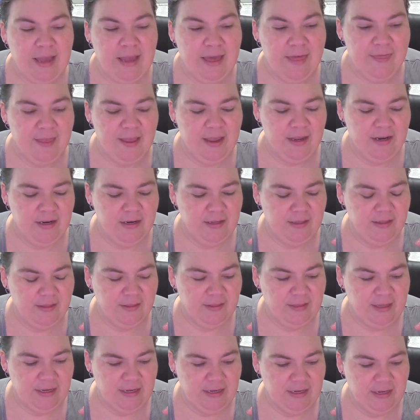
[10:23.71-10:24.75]
And then
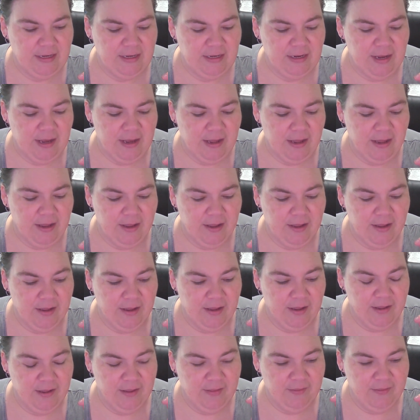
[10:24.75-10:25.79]
the
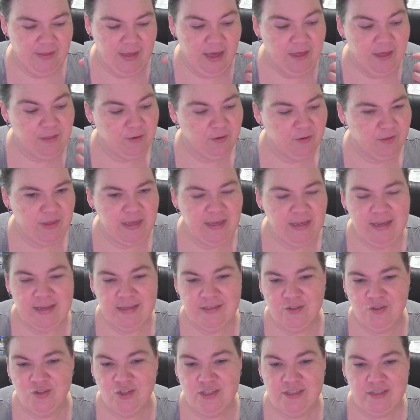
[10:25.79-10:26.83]
other thing
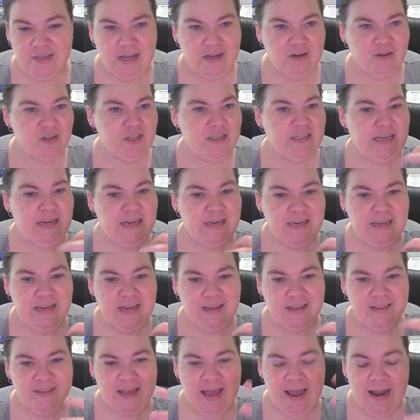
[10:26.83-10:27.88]
is just
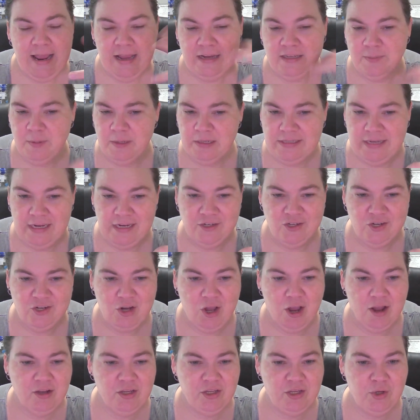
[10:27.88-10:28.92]
understanding that expectation
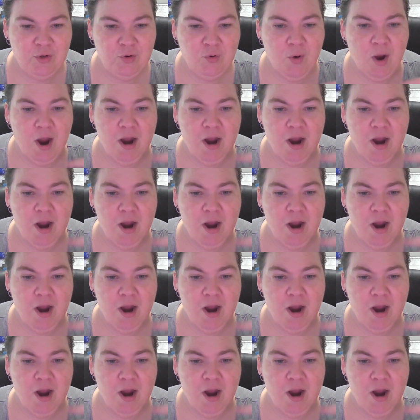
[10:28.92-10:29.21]
on you.